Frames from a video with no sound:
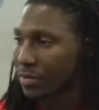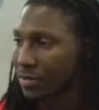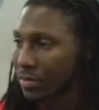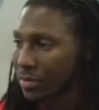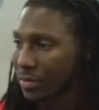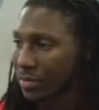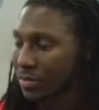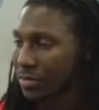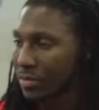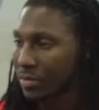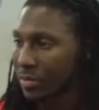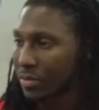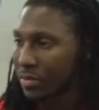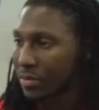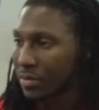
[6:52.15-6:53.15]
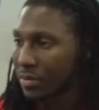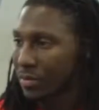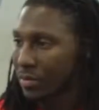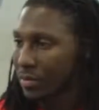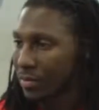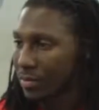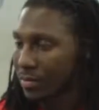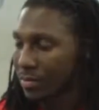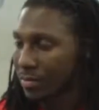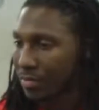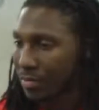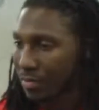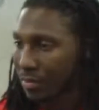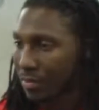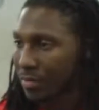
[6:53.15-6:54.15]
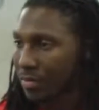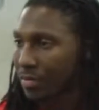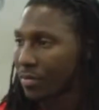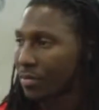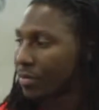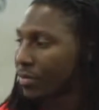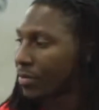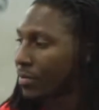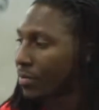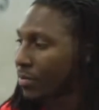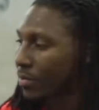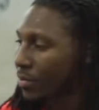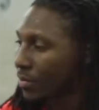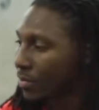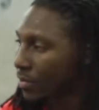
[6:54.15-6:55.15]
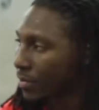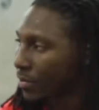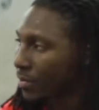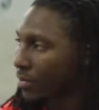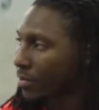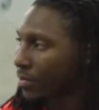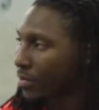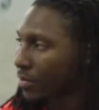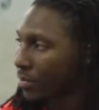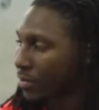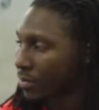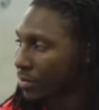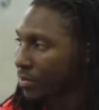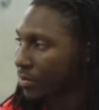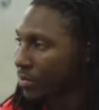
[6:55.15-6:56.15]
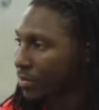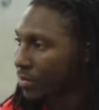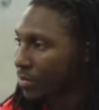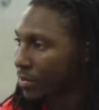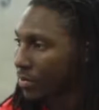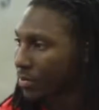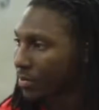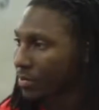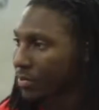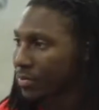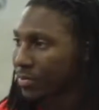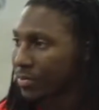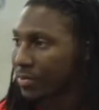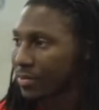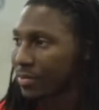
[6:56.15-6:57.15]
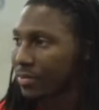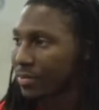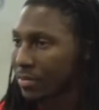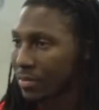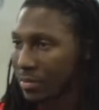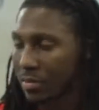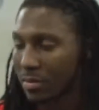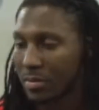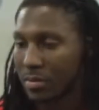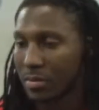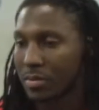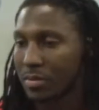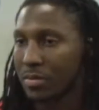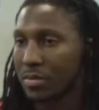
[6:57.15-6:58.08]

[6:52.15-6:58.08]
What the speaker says: This person isn't speaking.